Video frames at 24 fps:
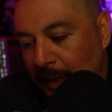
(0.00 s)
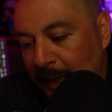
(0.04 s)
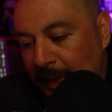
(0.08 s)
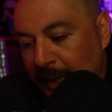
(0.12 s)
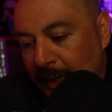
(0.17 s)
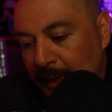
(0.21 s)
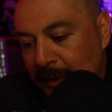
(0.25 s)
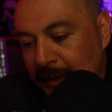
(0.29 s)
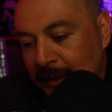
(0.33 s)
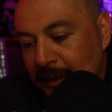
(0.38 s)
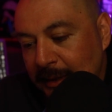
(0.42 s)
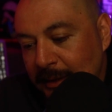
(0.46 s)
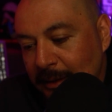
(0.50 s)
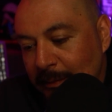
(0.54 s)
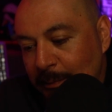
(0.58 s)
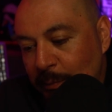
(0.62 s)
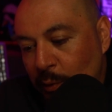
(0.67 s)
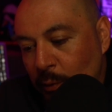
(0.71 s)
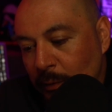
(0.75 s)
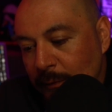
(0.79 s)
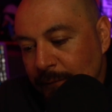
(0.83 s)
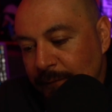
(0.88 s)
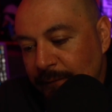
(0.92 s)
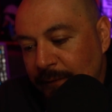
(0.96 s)
And in the
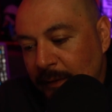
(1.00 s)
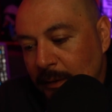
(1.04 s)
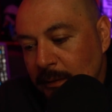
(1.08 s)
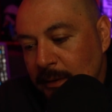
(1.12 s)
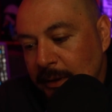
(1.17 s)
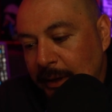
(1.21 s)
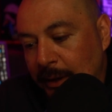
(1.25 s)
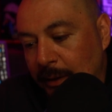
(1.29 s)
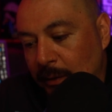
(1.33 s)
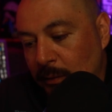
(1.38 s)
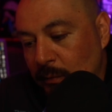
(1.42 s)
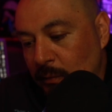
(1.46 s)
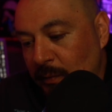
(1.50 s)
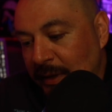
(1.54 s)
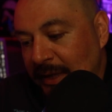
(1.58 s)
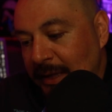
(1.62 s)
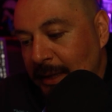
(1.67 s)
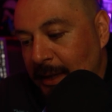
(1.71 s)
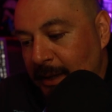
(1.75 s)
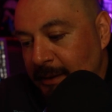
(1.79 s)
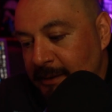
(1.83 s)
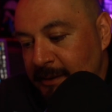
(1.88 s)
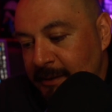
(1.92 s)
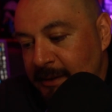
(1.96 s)
portfolio, we
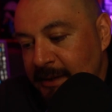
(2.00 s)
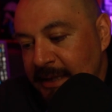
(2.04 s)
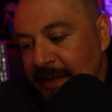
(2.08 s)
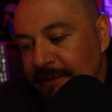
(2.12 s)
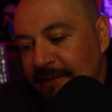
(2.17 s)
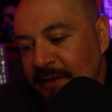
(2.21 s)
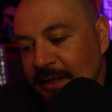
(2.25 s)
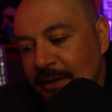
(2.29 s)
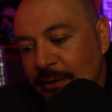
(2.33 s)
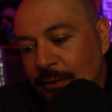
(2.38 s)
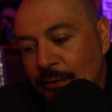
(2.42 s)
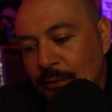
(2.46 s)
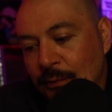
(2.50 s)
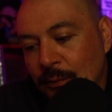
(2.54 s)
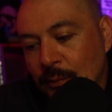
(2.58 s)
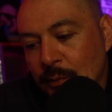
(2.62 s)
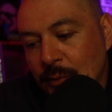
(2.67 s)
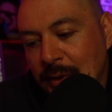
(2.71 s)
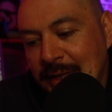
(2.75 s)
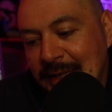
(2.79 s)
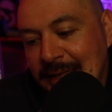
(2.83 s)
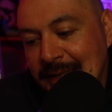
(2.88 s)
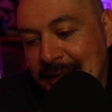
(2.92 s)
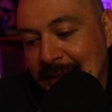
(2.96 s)
got
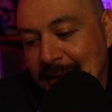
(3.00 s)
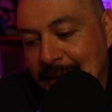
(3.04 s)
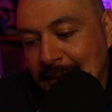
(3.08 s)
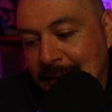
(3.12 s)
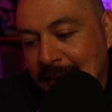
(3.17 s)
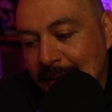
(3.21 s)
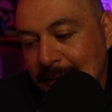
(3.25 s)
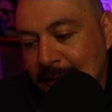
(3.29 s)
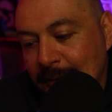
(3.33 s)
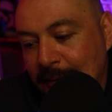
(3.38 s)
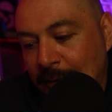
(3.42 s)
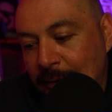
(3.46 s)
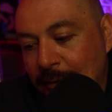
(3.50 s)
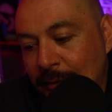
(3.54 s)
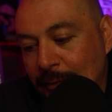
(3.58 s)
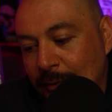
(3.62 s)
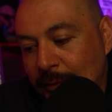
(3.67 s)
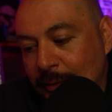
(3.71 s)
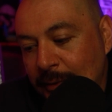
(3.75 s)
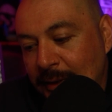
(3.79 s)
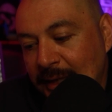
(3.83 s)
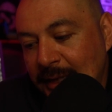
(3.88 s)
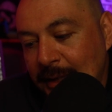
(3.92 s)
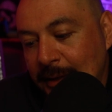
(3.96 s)

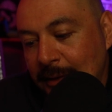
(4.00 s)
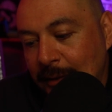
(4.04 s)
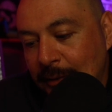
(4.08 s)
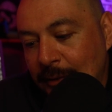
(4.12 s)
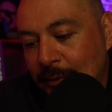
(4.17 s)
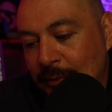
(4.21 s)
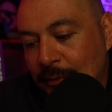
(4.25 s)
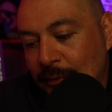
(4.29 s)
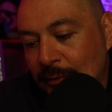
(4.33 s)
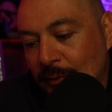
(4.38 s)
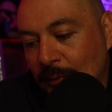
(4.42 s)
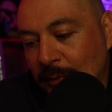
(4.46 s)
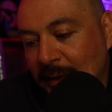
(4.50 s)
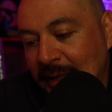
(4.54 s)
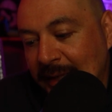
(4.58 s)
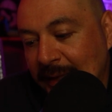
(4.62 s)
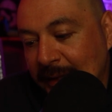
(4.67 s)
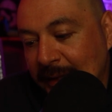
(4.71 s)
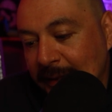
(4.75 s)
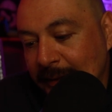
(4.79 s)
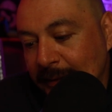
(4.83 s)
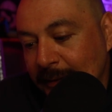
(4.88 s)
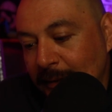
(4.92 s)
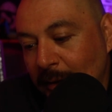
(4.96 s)

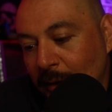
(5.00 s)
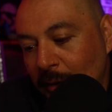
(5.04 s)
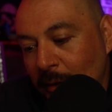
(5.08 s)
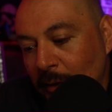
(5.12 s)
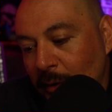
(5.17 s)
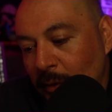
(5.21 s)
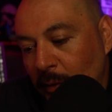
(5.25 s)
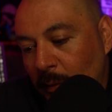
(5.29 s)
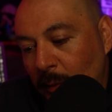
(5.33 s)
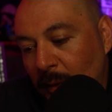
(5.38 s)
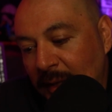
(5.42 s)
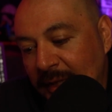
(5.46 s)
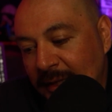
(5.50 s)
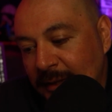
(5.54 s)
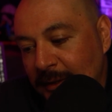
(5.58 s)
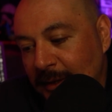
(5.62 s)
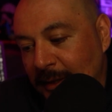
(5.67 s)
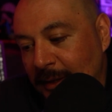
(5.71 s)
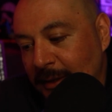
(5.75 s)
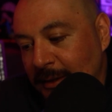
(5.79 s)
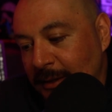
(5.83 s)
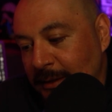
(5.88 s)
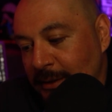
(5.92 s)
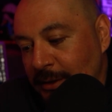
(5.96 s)
7333 with
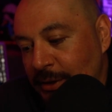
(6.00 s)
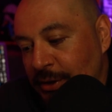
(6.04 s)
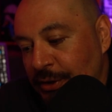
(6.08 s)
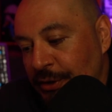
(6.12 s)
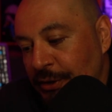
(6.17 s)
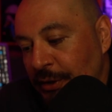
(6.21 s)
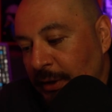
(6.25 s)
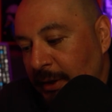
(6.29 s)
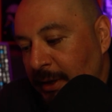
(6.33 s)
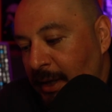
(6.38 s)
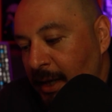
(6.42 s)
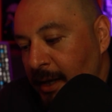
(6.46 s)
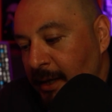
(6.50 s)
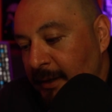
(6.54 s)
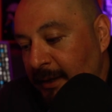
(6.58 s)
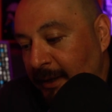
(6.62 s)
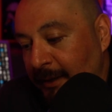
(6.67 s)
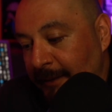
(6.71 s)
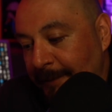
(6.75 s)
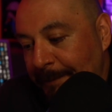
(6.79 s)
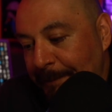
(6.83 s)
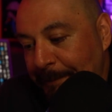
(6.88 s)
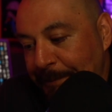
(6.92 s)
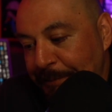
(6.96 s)

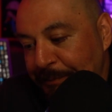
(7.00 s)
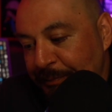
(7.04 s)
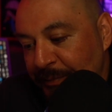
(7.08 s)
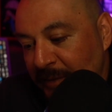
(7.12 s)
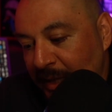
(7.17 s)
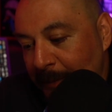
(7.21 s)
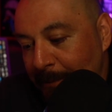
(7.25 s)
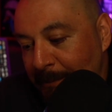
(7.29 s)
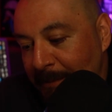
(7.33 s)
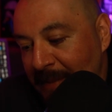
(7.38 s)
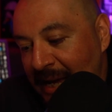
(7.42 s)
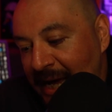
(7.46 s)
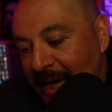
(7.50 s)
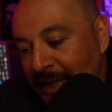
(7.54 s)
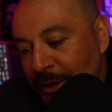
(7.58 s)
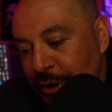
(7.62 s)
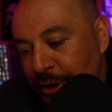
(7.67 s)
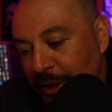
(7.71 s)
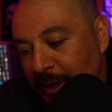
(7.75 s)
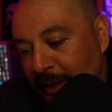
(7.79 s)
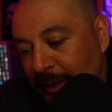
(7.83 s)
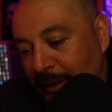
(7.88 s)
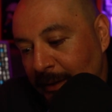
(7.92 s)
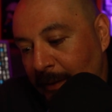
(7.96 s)
Solana,
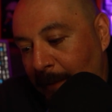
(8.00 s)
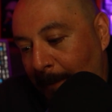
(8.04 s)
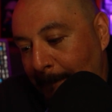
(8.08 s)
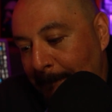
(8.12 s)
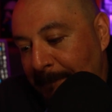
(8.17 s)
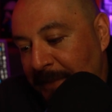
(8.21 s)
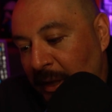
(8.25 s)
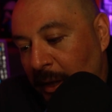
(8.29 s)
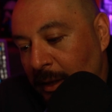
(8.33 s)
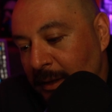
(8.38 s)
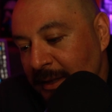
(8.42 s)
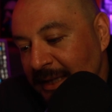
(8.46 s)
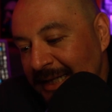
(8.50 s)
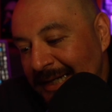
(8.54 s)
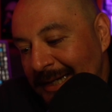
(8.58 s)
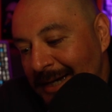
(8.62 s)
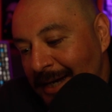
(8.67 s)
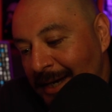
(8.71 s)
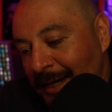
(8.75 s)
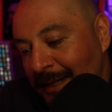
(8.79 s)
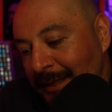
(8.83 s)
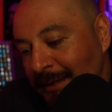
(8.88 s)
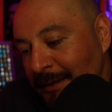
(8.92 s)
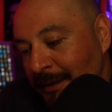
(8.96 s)
Magic,
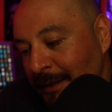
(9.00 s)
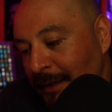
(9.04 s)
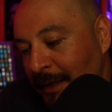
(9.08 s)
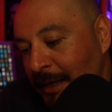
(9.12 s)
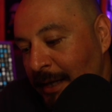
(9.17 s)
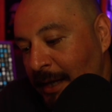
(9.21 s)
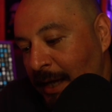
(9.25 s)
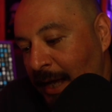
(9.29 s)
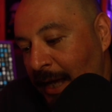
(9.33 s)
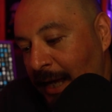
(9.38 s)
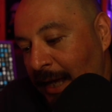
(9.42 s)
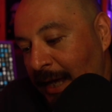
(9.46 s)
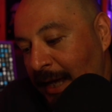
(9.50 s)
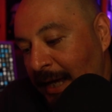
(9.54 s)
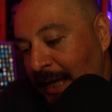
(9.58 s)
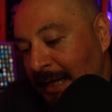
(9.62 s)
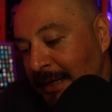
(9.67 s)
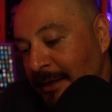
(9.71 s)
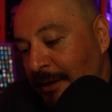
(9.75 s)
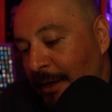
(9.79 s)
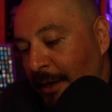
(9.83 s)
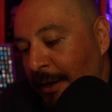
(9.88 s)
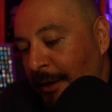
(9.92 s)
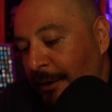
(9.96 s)
Polygon,
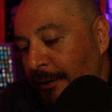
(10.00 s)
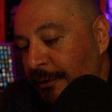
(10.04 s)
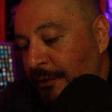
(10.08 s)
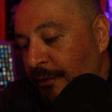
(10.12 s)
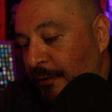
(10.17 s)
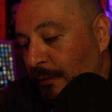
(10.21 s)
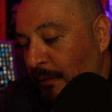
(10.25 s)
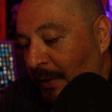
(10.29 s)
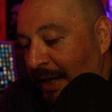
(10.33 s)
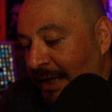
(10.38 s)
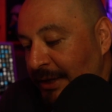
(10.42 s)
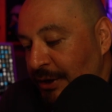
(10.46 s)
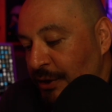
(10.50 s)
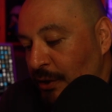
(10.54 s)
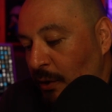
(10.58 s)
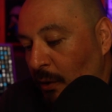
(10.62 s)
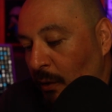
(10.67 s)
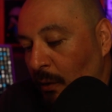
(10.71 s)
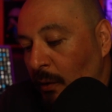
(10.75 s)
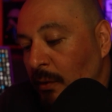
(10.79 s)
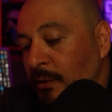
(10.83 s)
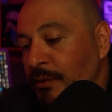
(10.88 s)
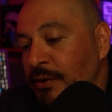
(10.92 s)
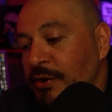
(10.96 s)
and
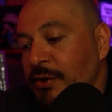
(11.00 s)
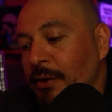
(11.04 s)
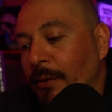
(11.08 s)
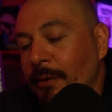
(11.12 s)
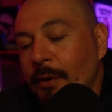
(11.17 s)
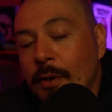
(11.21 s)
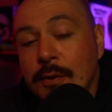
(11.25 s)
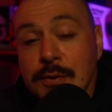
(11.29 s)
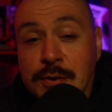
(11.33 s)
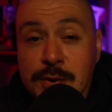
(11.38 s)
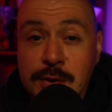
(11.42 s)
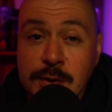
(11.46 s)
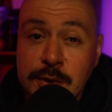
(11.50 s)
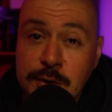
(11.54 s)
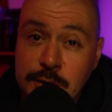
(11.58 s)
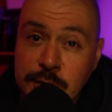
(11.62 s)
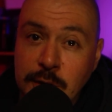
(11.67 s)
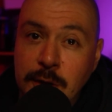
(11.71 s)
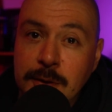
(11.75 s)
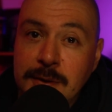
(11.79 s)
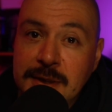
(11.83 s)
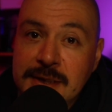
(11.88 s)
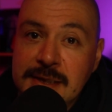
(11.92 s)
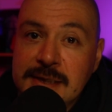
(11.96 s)
Threshold. So those are the
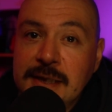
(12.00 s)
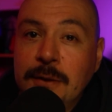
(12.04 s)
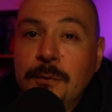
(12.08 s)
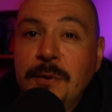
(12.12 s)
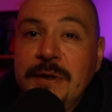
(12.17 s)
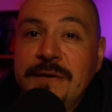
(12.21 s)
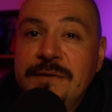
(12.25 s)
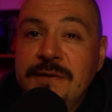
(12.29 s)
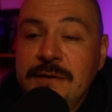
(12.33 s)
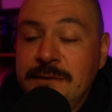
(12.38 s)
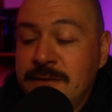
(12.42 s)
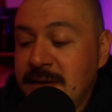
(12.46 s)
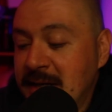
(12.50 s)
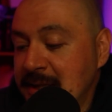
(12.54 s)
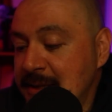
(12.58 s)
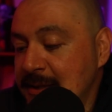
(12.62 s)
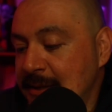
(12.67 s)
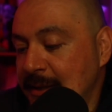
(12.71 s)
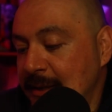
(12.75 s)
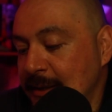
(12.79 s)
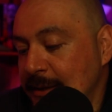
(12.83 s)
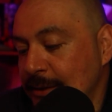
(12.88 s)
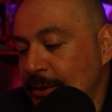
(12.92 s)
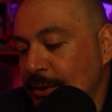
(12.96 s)
tokens that we've
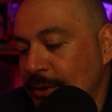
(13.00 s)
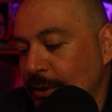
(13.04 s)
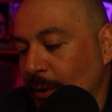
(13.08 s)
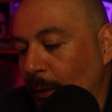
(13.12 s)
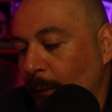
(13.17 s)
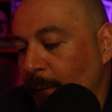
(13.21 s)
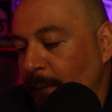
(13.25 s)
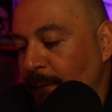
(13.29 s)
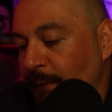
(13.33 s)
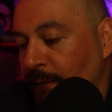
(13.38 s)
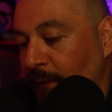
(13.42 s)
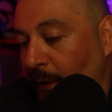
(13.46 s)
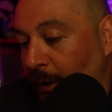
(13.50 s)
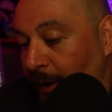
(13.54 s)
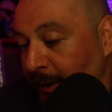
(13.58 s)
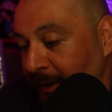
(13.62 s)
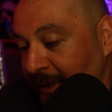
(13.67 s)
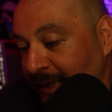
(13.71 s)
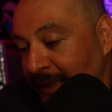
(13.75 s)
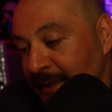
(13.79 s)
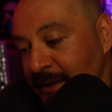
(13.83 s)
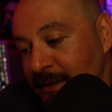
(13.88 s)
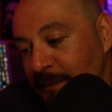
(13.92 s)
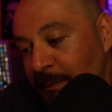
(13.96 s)
invested in so far.
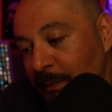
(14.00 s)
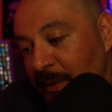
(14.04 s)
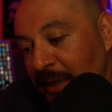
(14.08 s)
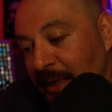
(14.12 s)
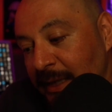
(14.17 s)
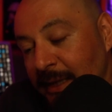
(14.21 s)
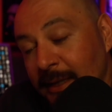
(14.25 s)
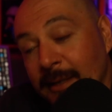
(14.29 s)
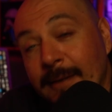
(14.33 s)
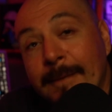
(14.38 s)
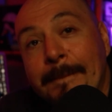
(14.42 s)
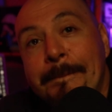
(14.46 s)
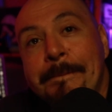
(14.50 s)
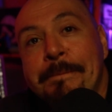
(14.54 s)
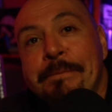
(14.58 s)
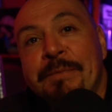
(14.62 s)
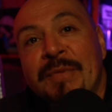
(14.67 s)
It has been